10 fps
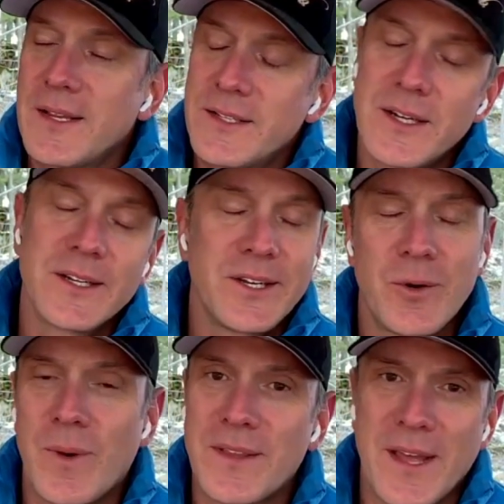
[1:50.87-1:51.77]
Well, no, you
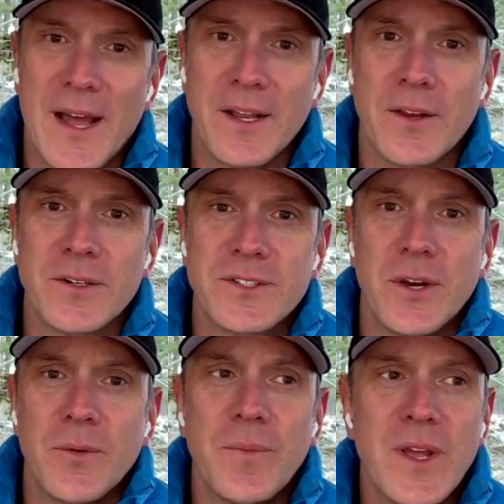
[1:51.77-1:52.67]
don't want that either.
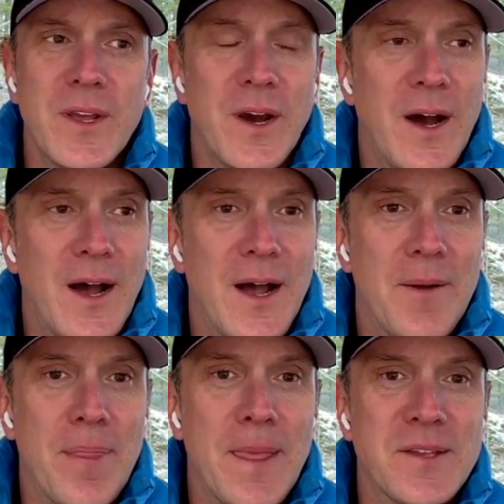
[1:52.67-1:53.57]
So
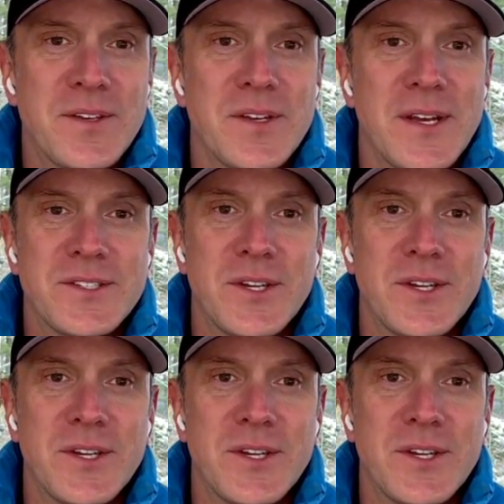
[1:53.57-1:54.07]
it's